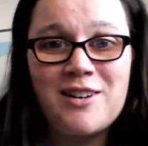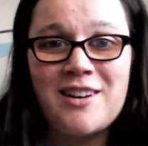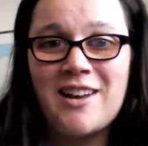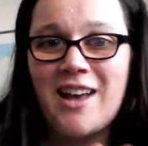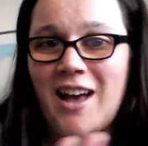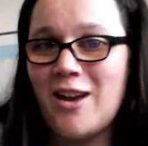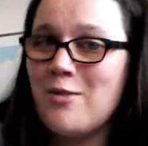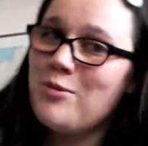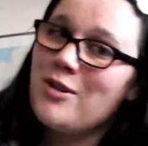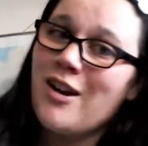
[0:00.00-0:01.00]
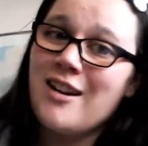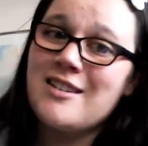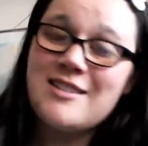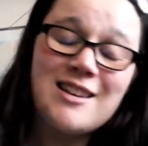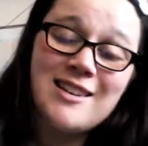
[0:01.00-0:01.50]
I hope you guys
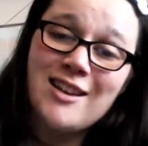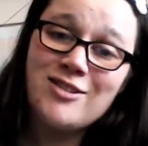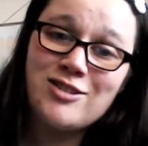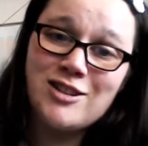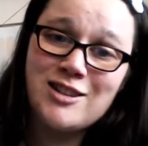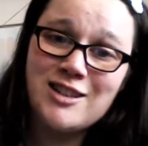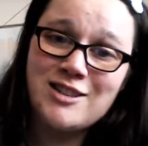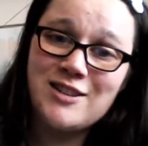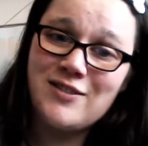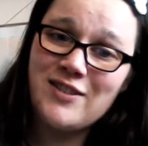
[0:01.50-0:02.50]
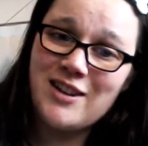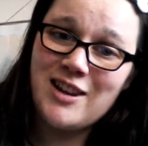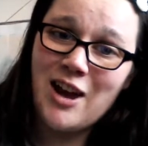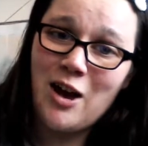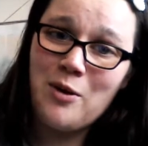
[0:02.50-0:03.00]
did enjoy this
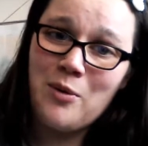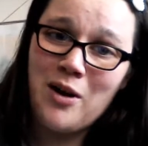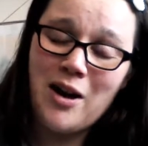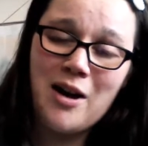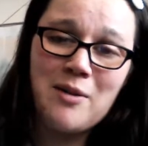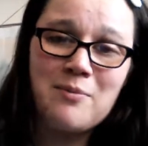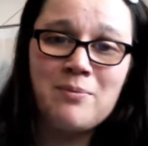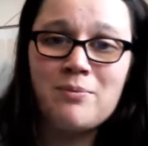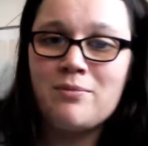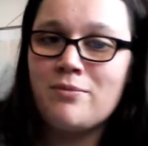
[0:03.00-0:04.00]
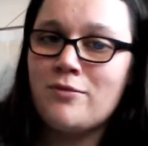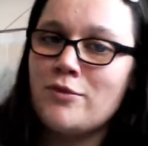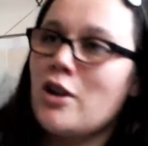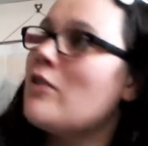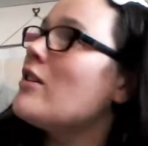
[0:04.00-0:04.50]
video. Um,
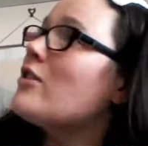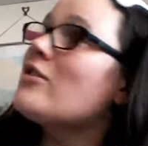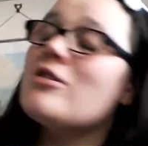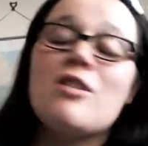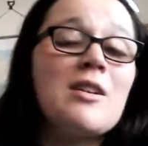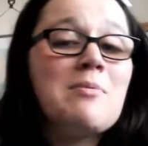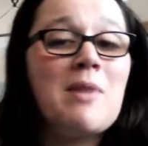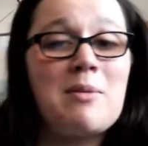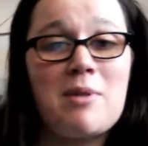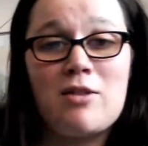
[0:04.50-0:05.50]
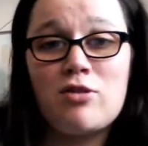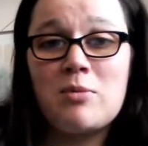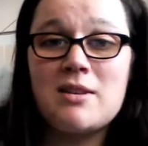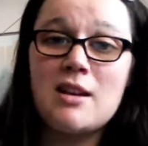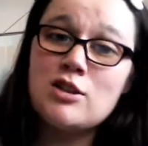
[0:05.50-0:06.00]
sorry it's not in my bedroom. It's
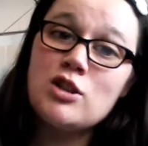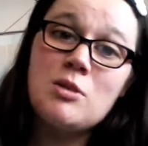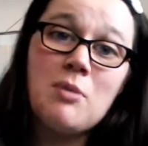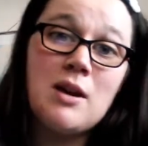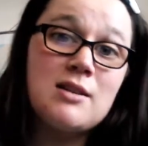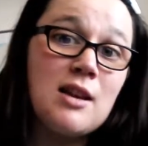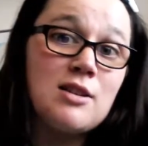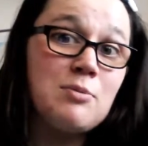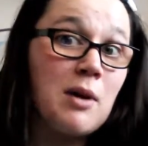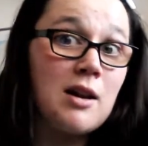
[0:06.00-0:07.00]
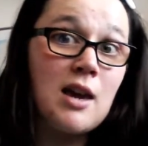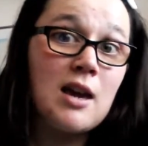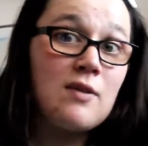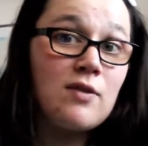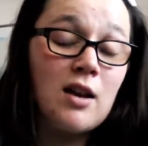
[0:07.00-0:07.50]
actually my dad's man cave
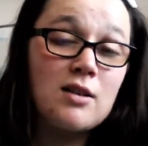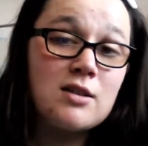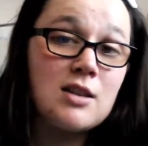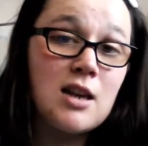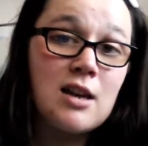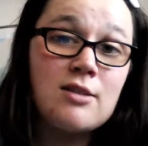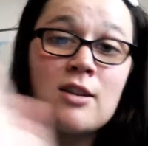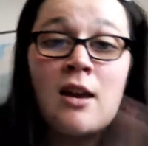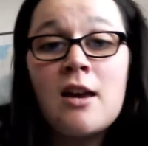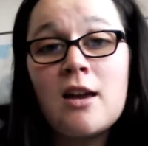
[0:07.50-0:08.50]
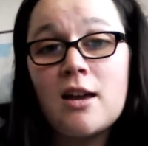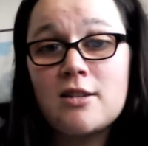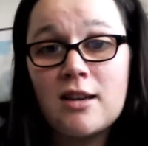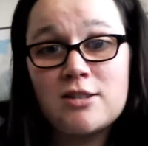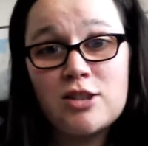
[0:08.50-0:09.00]
downstairs. It's
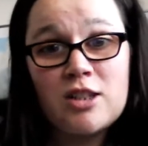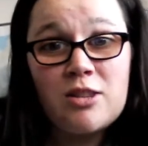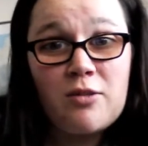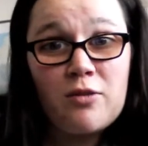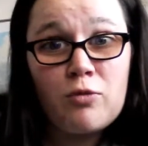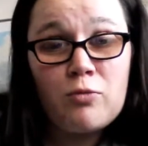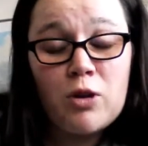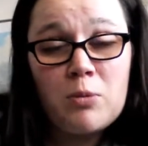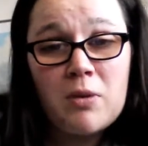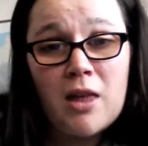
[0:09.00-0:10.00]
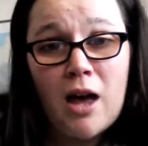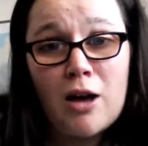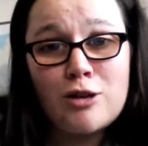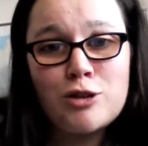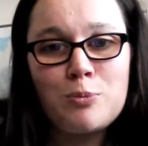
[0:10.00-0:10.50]
actually the front room of the
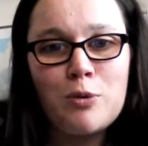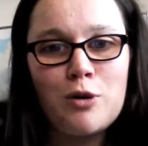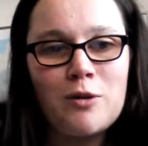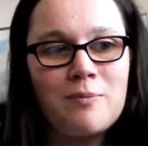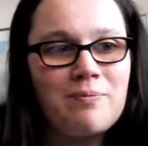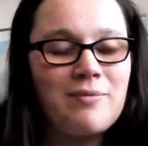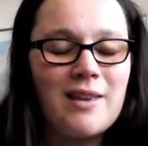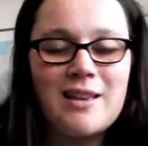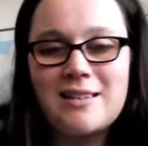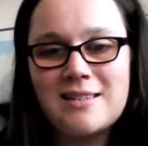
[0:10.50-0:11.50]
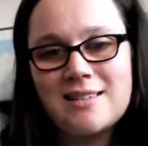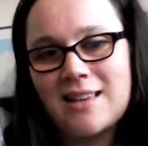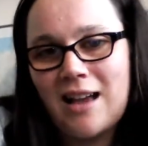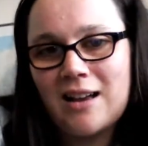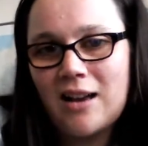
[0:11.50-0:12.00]
house, but it's his
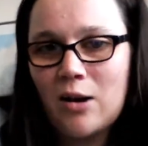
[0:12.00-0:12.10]
hangout.